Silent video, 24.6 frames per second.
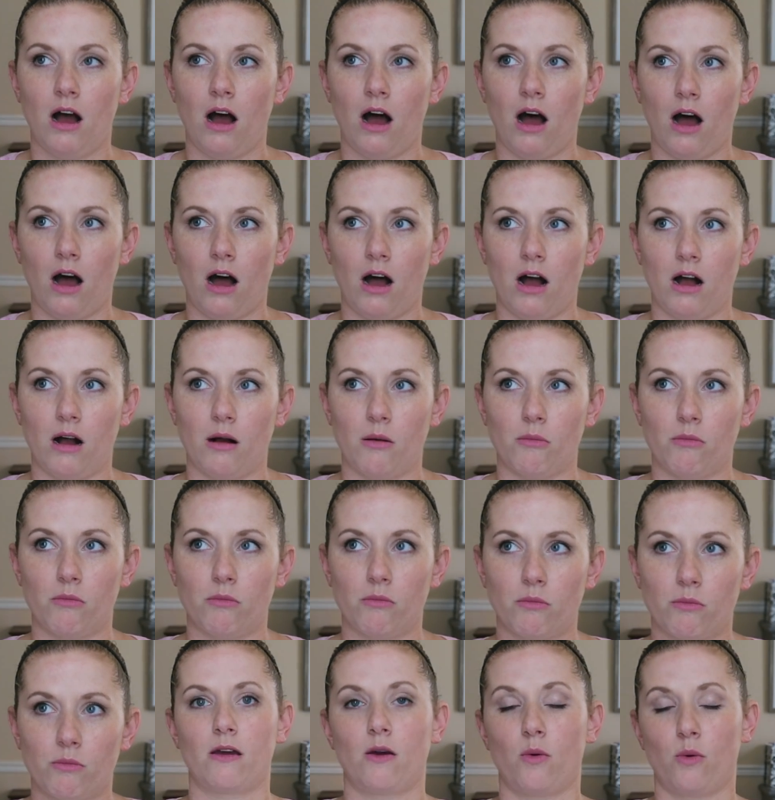
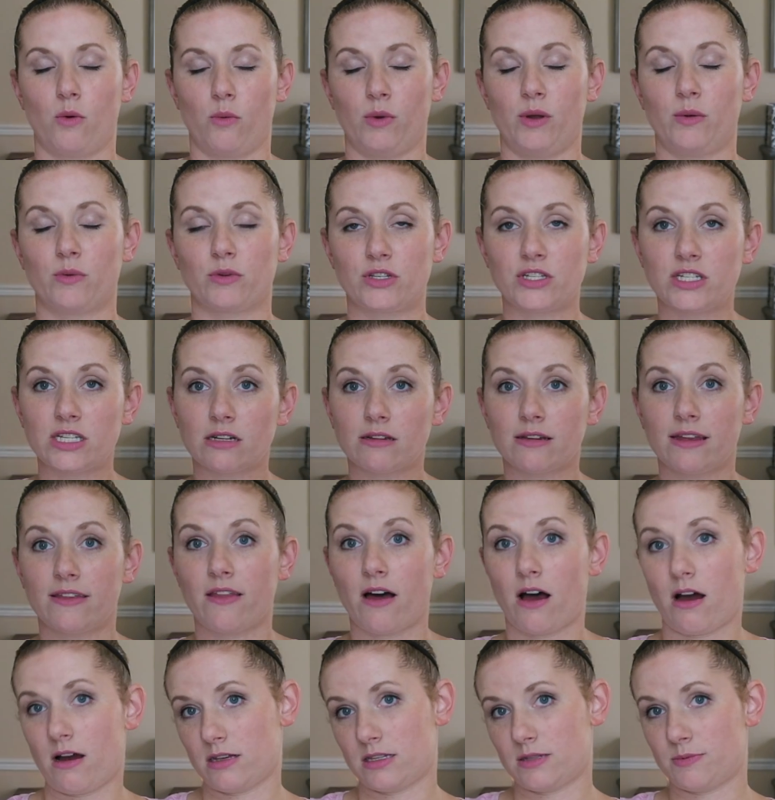When we were still in
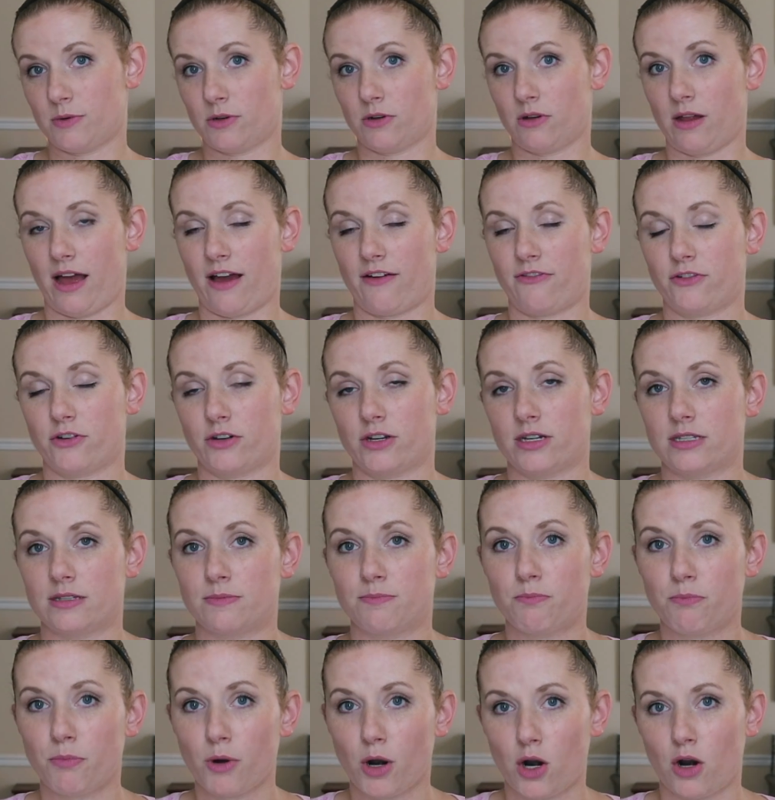the hospital after his
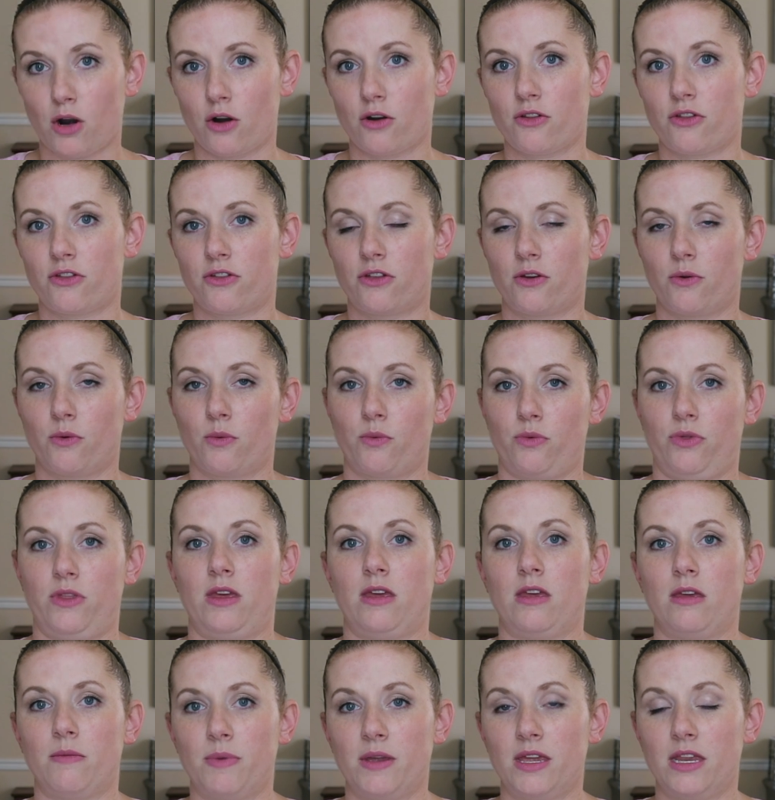birth,
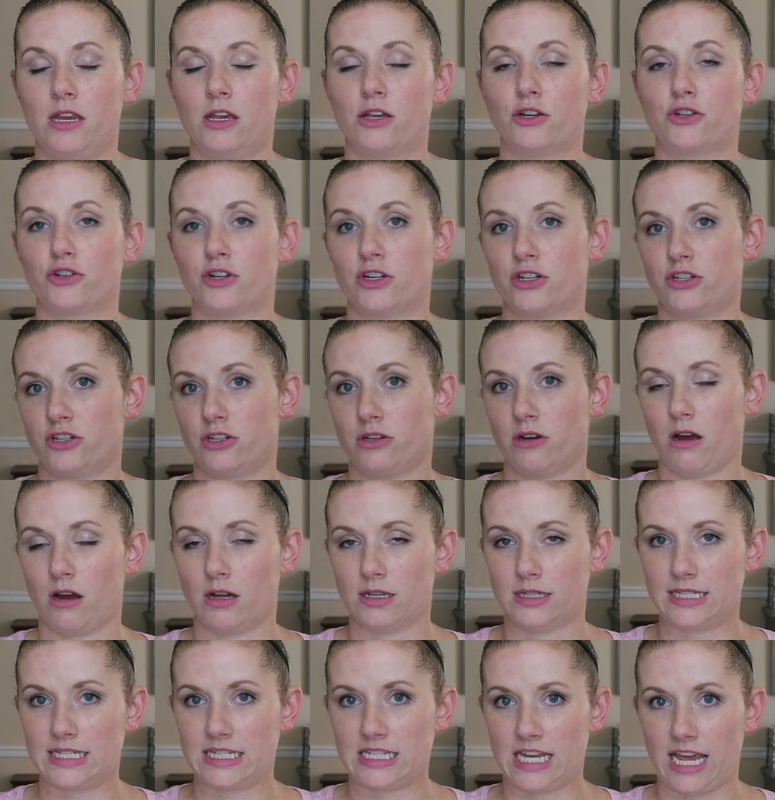the pediatrician
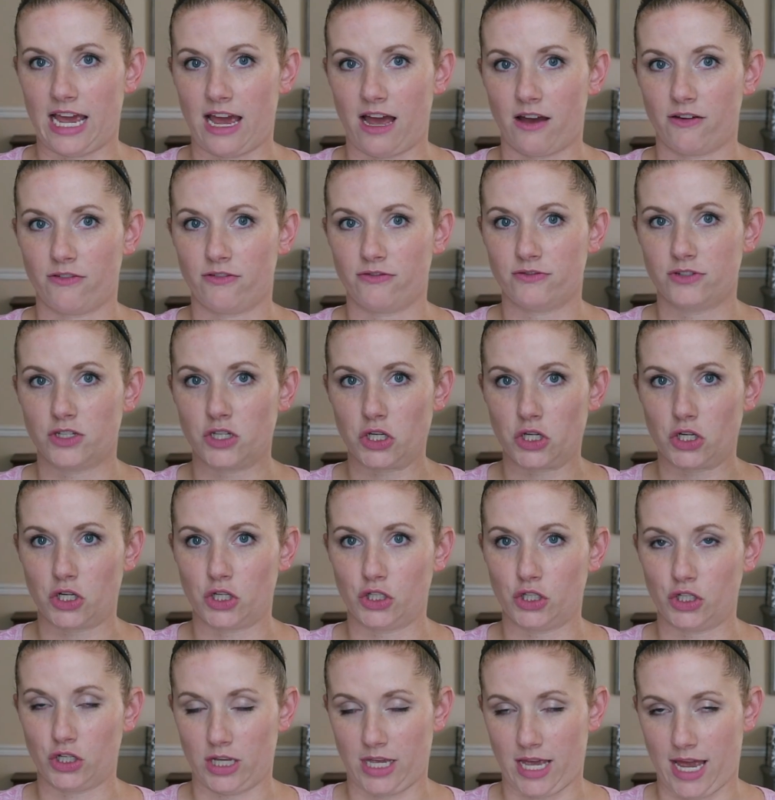on staff took a
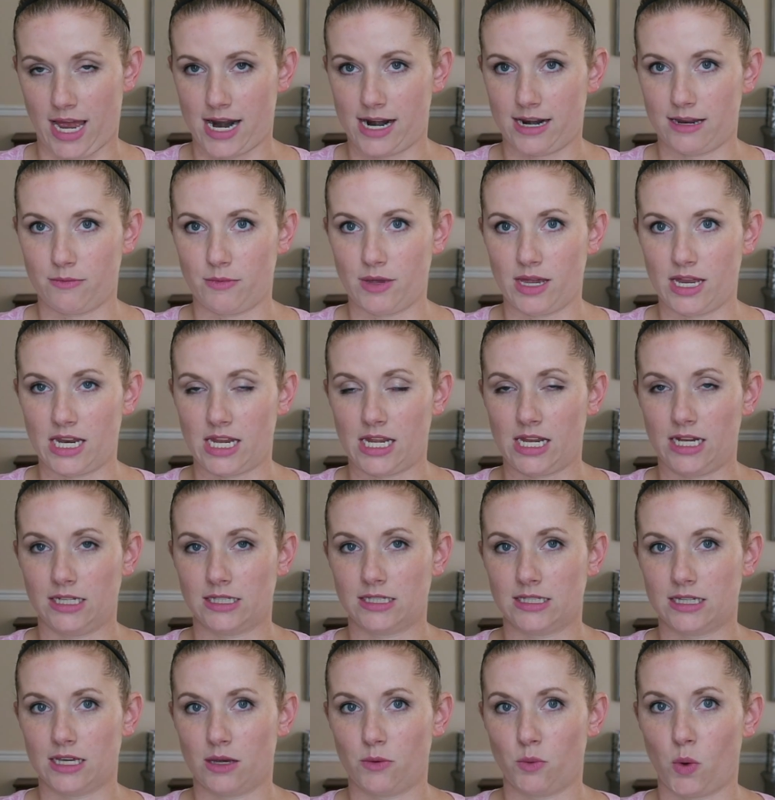look at him, and he
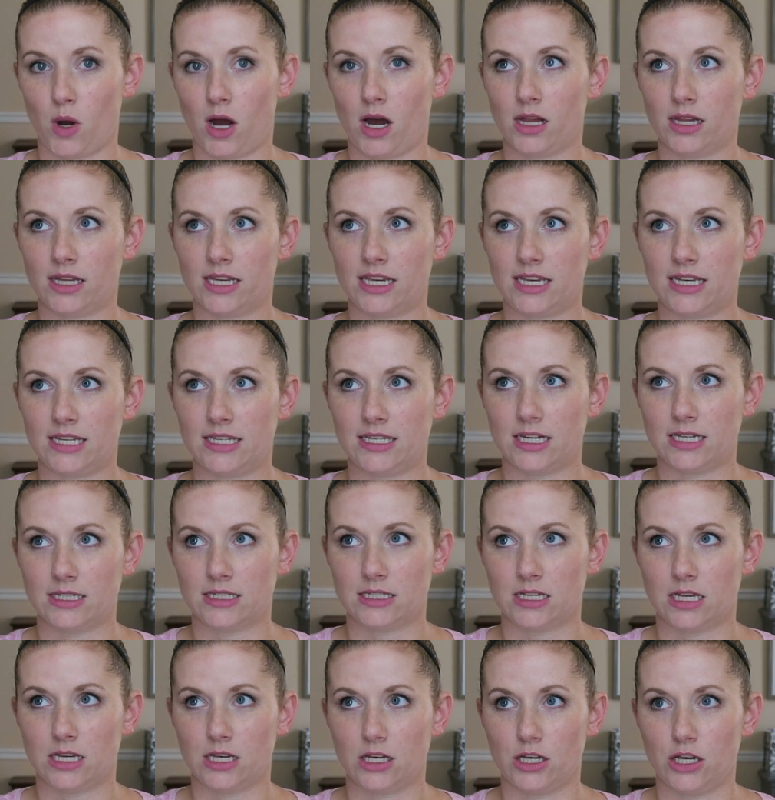said while he
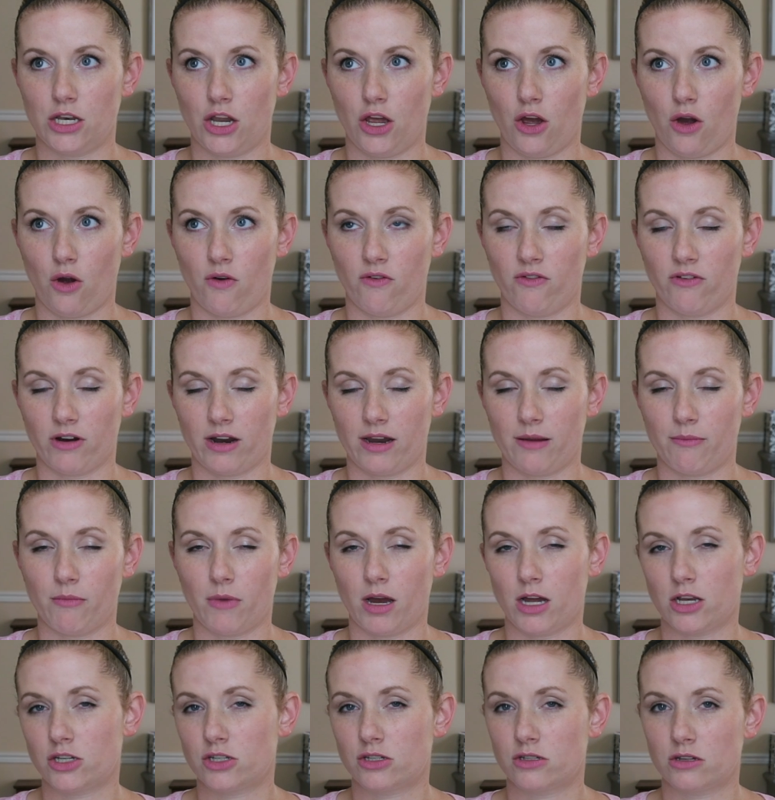doesn't know very
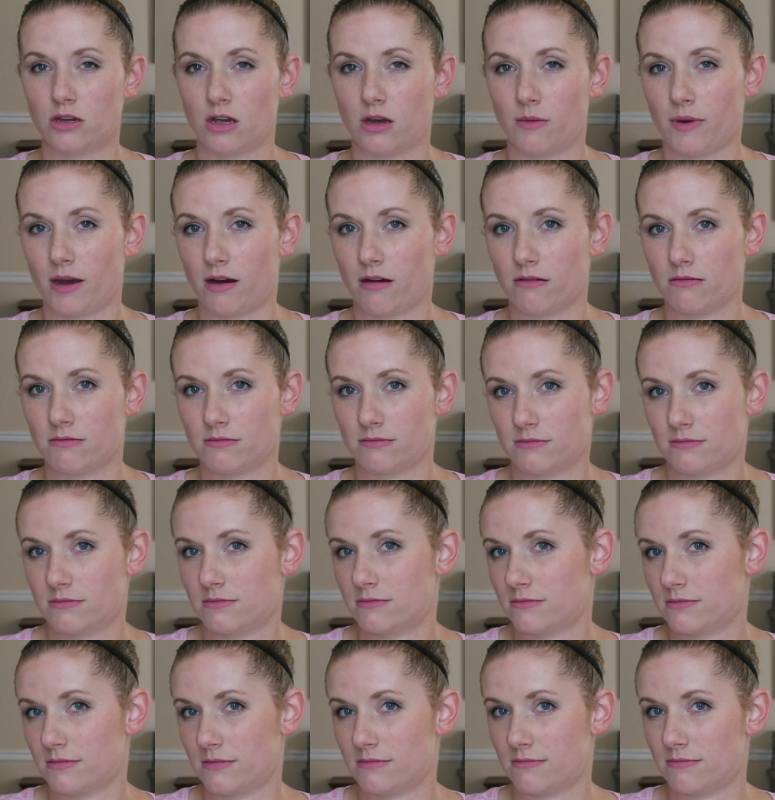much about
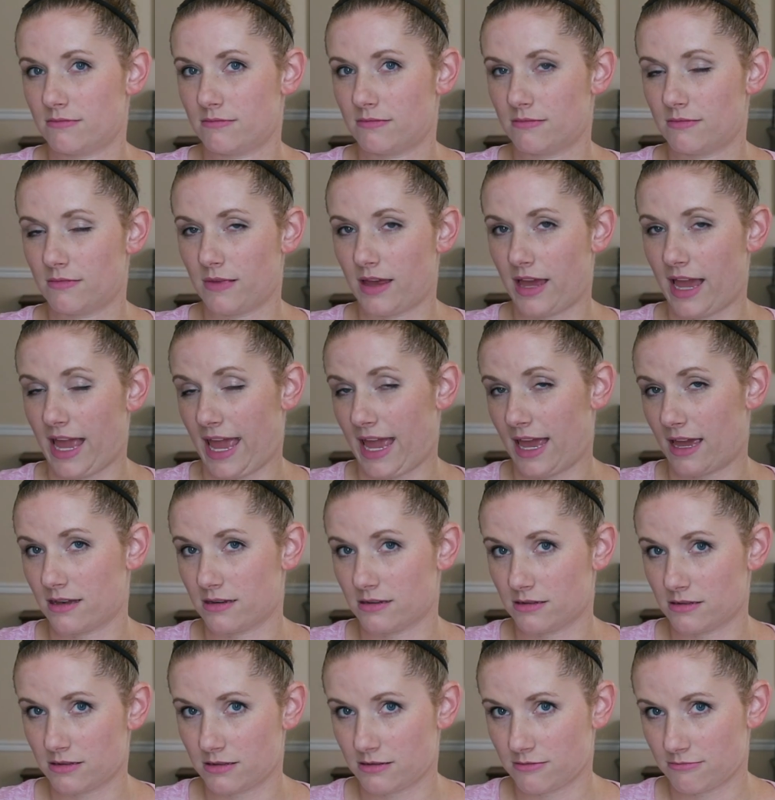
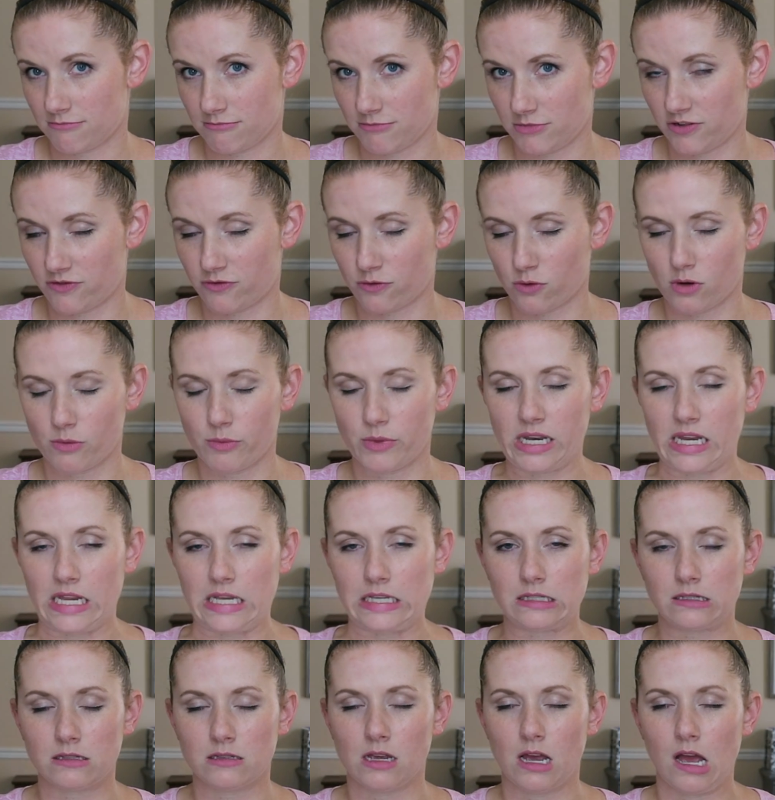hand
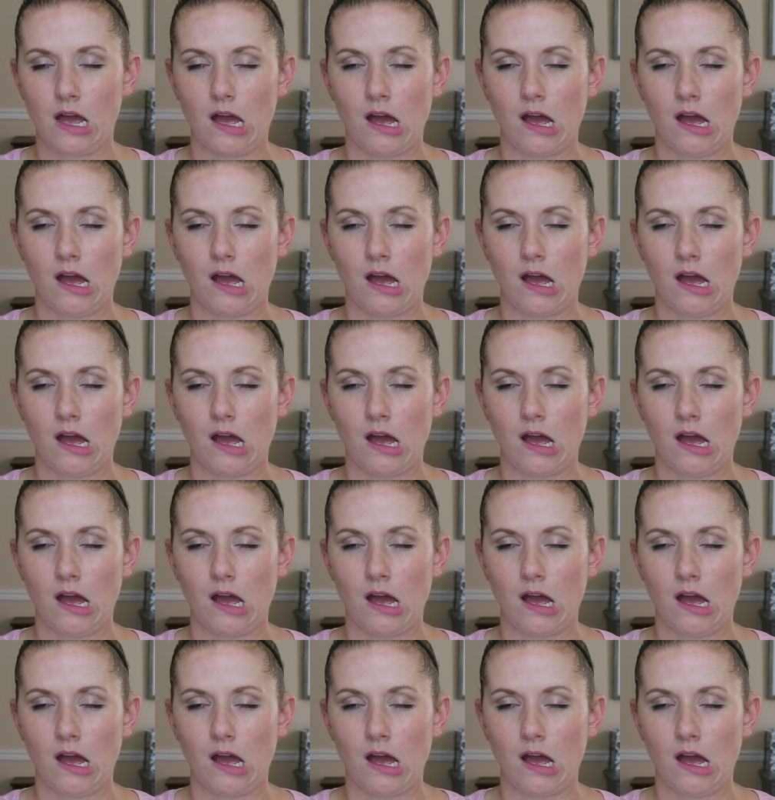deformities,